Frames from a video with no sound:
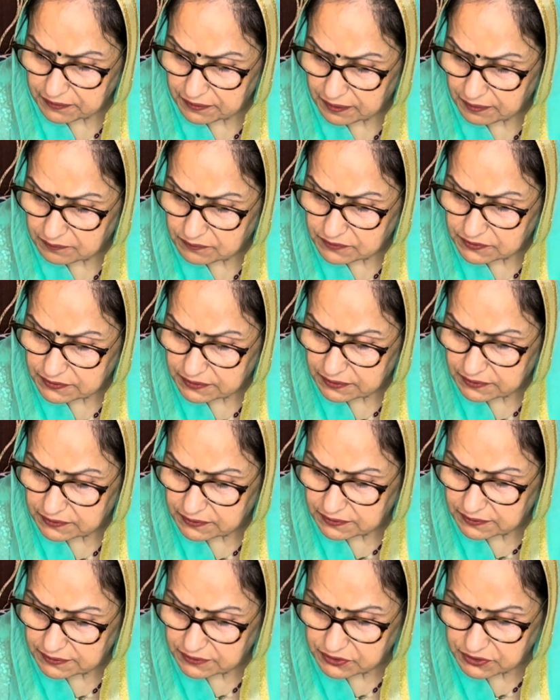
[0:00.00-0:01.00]
comes
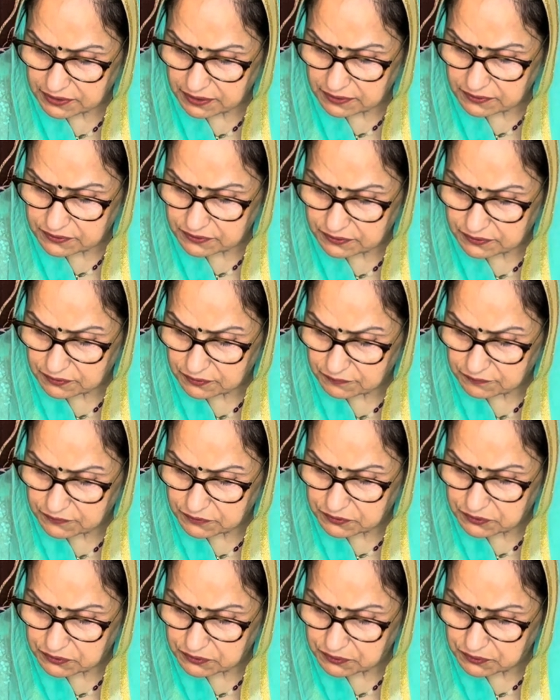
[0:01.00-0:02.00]
under the shelter of the
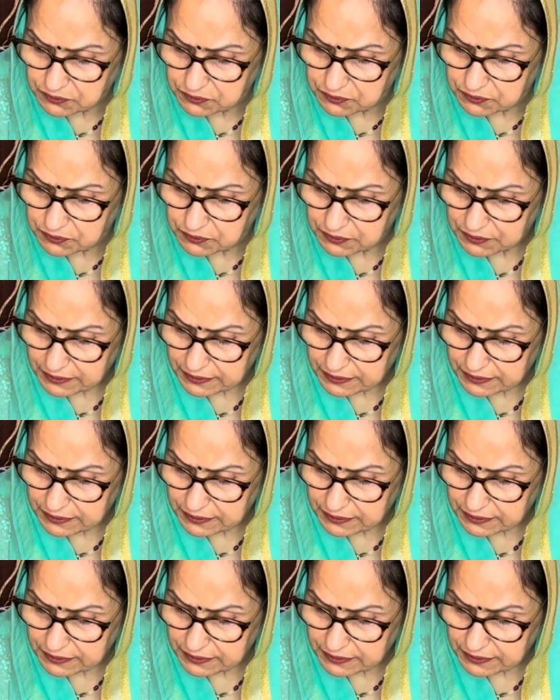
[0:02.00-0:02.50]
true Guru,